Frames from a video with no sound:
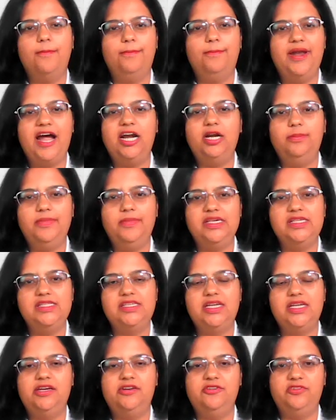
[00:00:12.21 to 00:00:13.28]
Plant-based
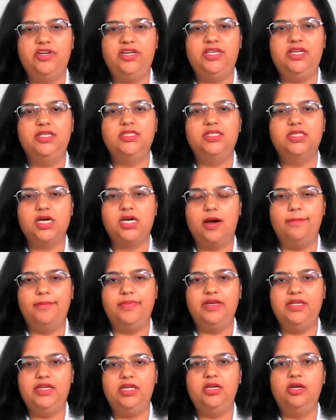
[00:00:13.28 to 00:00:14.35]
ingredients
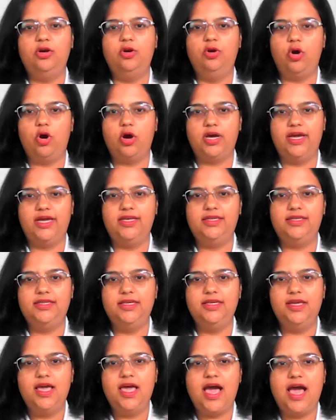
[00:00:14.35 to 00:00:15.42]
company Roquette
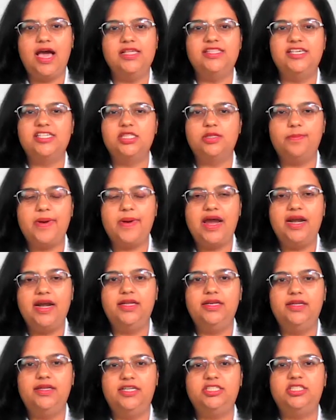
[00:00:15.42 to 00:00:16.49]
has
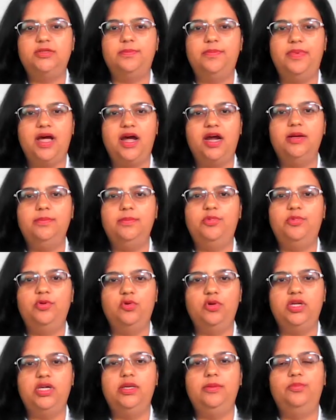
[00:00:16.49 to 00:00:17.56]
expanded its plant
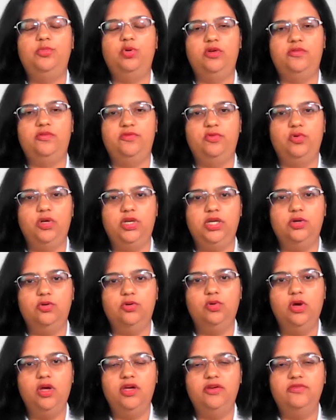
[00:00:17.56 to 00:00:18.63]
protein portfolio
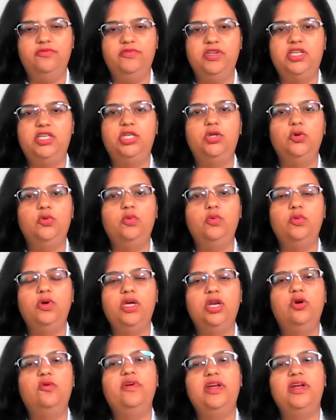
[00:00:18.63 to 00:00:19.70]
with two
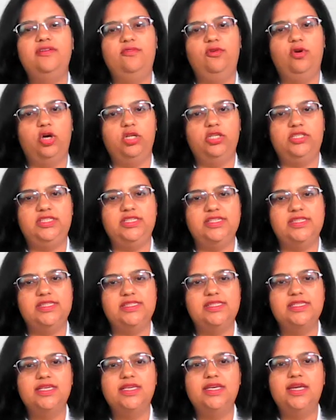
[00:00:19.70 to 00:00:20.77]
innovative launches.
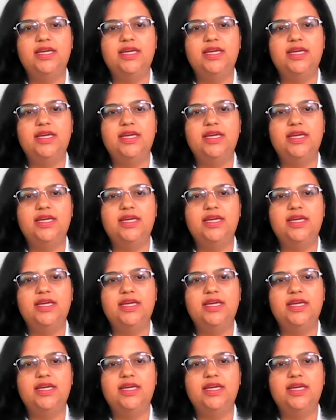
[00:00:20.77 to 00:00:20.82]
